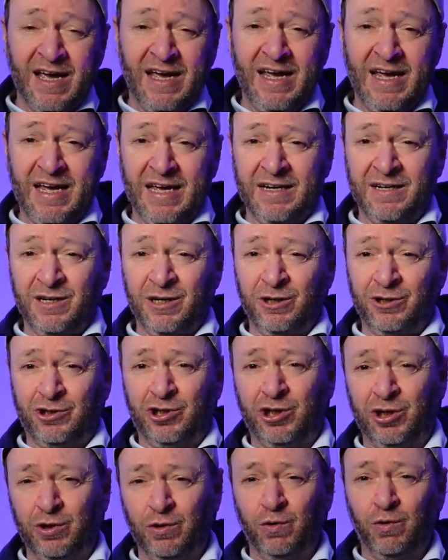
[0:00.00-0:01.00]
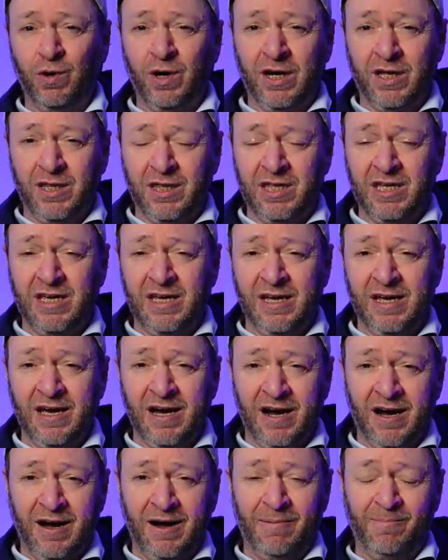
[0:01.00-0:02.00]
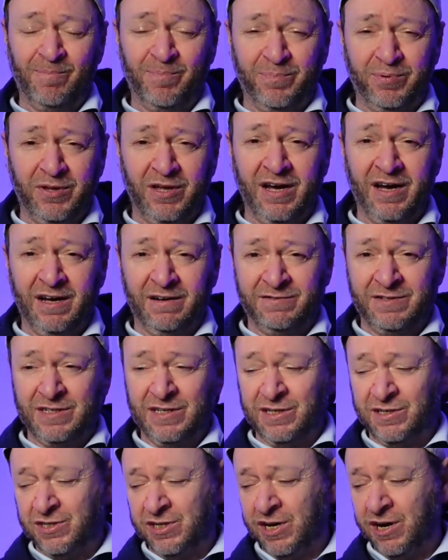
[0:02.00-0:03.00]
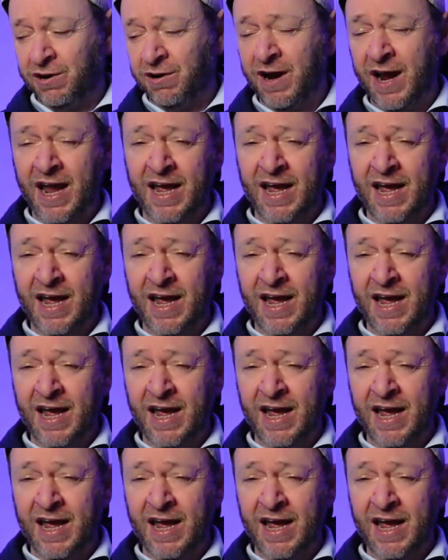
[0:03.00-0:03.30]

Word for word: into the um, playoffs this year.